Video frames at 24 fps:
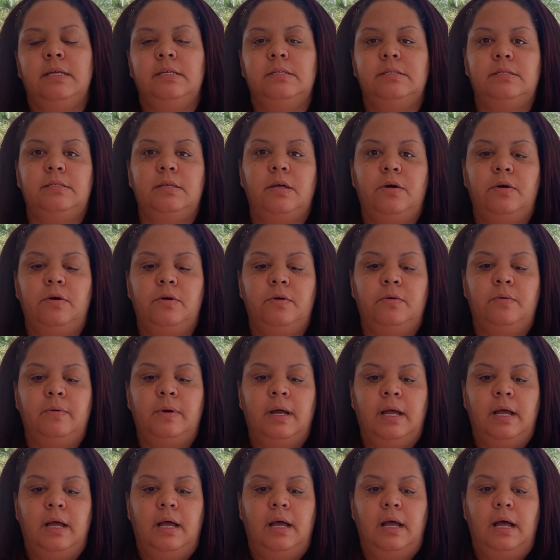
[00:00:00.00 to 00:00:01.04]
so
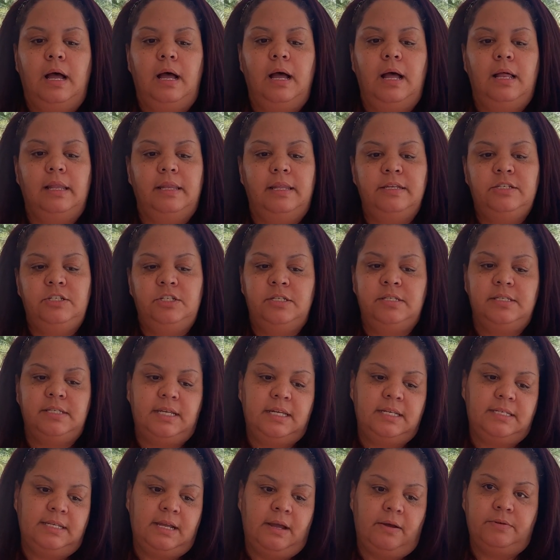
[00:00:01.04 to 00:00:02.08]
let's just
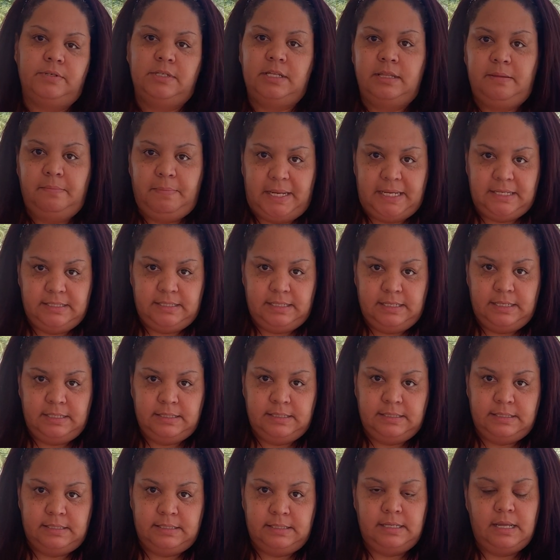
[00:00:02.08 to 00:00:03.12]
get down to the
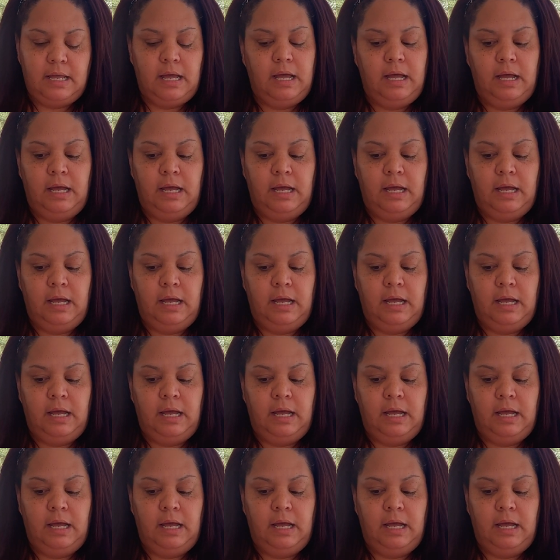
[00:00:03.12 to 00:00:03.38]
basics.